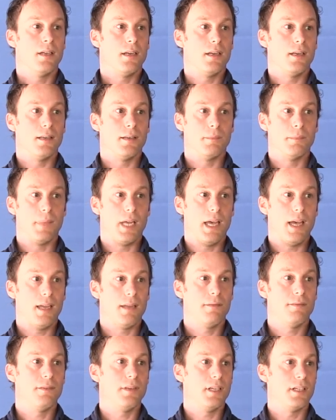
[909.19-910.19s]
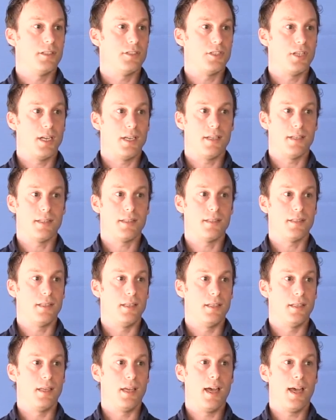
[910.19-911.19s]
um, envy and
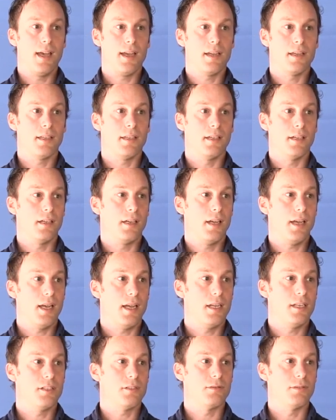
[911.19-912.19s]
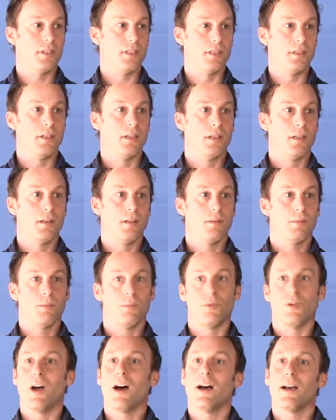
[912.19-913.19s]
jealousy, anger, hatred,
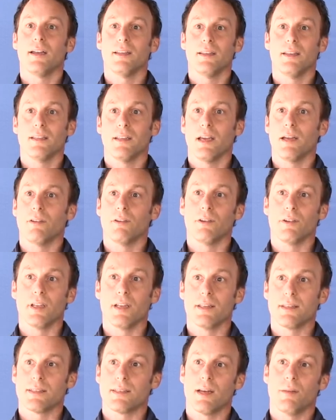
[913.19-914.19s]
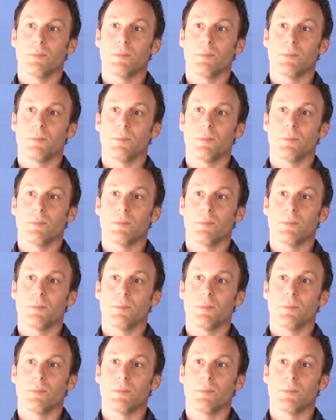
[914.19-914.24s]
pride and arrogance.